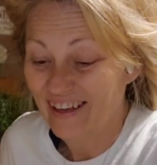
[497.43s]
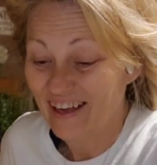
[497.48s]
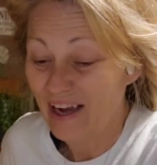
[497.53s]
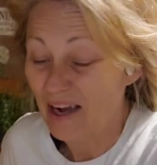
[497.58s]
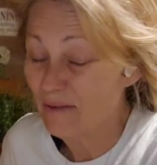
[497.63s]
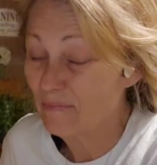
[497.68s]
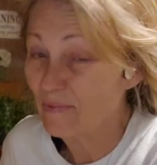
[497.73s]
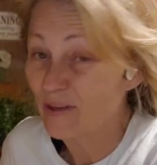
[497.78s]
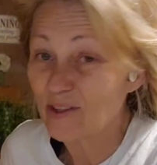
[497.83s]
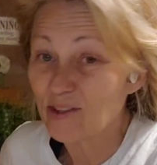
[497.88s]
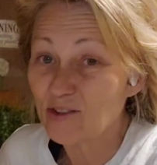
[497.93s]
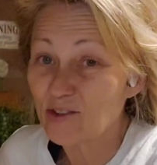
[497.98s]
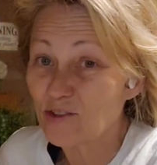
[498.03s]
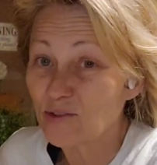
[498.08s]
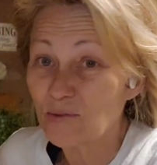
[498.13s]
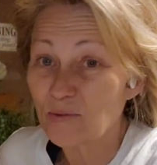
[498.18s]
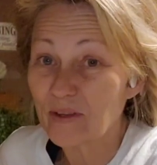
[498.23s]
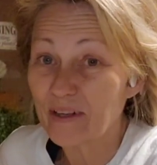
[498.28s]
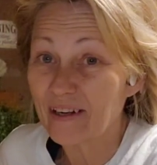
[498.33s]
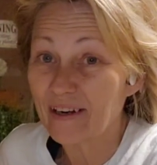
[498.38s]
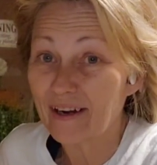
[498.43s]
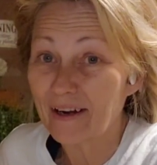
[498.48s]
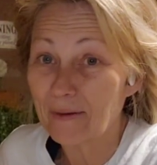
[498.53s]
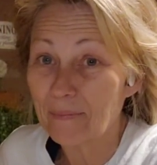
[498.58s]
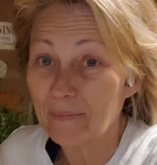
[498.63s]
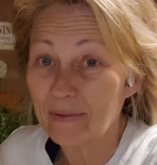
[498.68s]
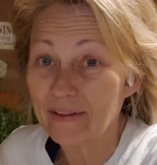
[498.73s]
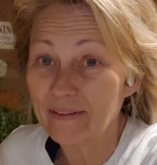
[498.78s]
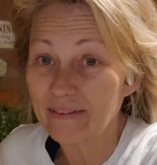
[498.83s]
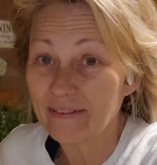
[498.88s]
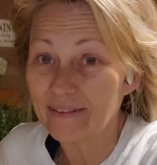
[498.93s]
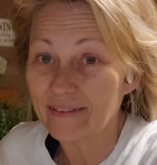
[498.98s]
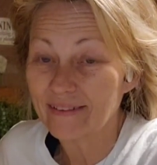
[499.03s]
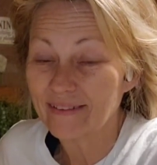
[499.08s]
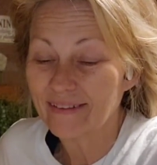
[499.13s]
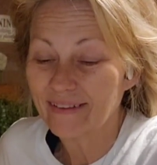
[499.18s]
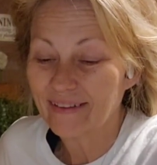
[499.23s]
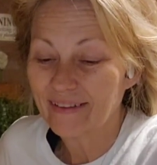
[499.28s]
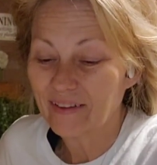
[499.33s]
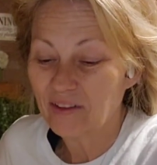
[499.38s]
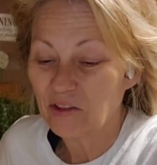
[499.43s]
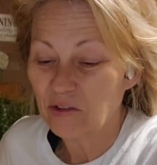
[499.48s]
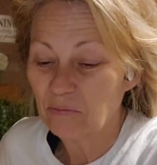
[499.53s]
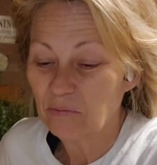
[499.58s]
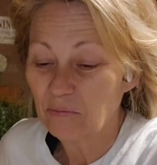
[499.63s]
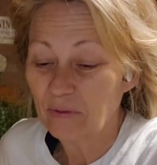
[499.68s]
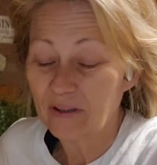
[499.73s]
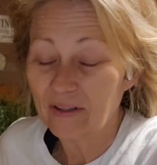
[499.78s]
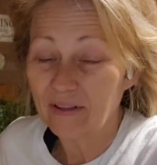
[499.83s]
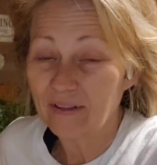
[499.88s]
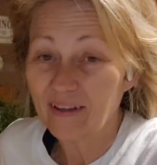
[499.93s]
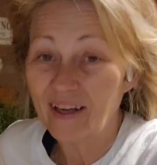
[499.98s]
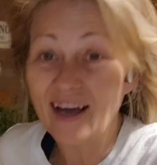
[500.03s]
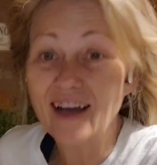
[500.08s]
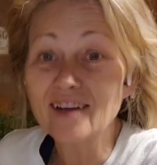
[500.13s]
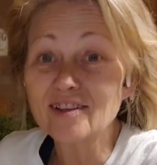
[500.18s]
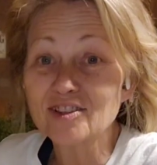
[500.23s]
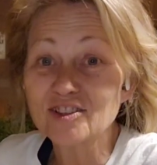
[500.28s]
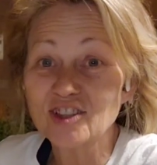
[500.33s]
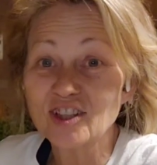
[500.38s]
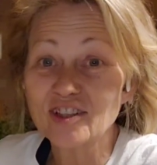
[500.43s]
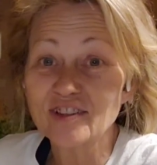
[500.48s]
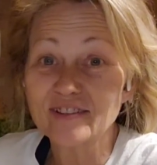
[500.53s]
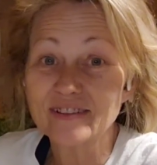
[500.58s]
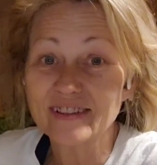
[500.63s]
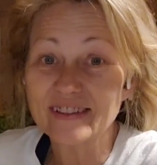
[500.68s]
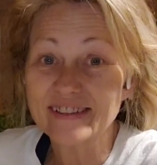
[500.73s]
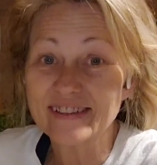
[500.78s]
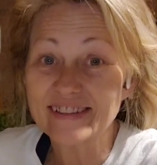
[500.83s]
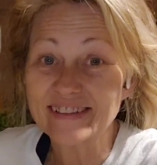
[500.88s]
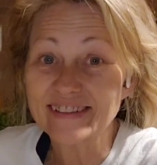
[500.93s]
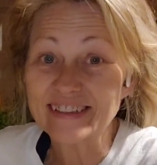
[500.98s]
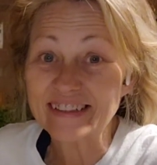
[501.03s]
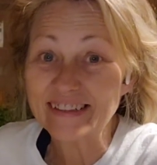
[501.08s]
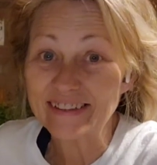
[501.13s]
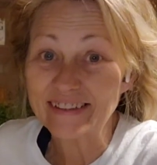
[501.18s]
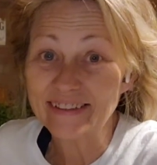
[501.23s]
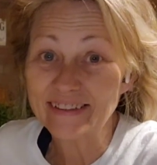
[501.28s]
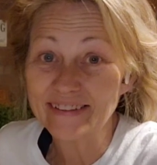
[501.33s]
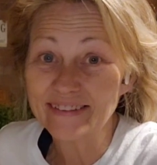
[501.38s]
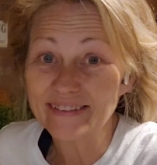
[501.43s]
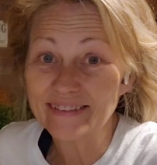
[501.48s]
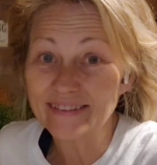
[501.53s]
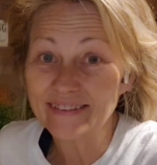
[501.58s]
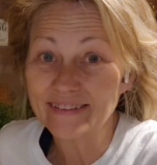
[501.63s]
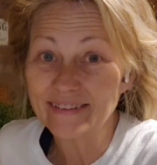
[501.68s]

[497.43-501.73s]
I'm not sure what happened, but I'll show you this at the end.